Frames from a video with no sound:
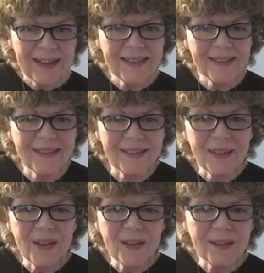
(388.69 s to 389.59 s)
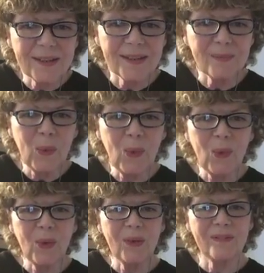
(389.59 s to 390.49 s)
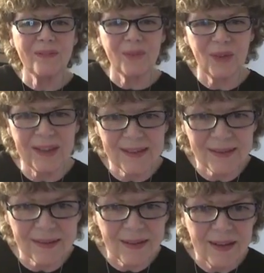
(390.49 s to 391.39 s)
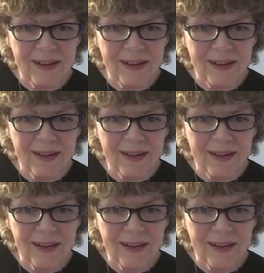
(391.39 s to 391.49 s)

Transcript: a still small voice.